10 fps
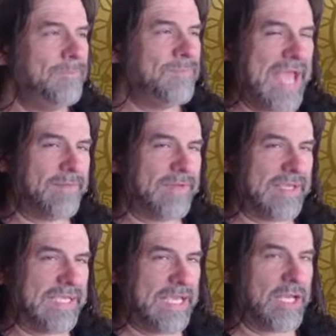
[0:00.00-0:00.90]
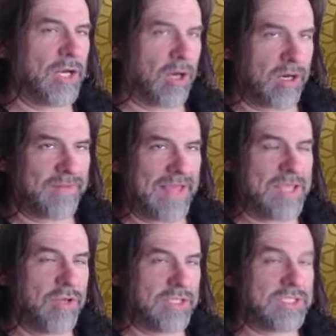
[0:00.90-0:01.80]
having gear that
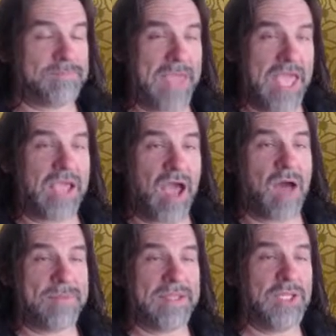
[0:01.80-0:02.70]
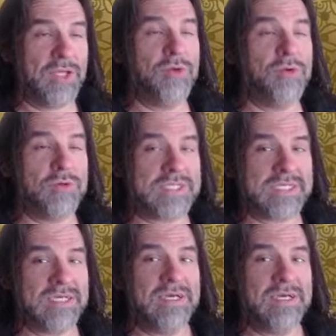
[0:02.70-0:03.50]
you can just pick up and use